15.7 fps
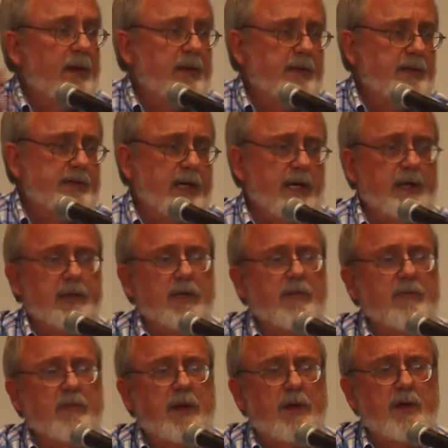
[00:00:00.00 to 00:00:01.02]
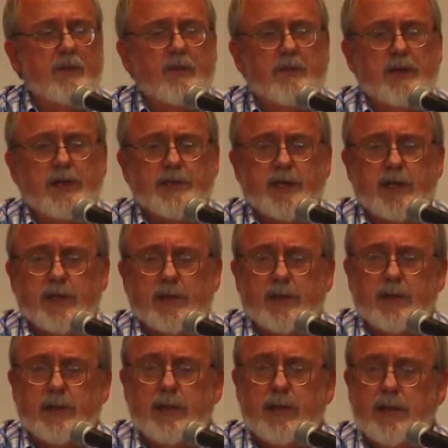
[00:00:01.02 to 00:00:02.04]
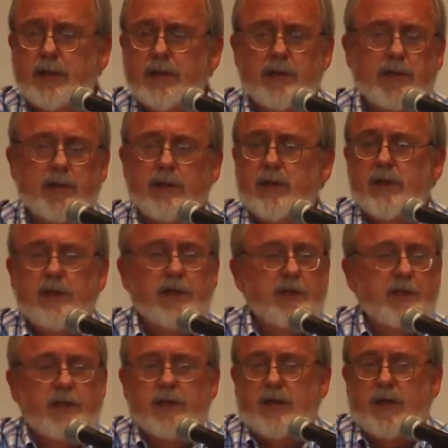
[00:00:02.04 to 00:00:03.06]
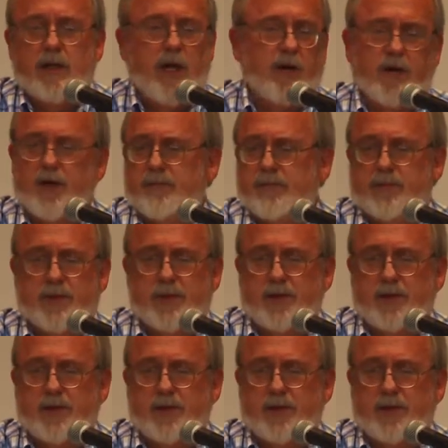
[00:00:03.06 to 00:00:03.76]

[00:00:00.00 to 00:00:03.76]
Is that covered by the Open Meetings Act? How come?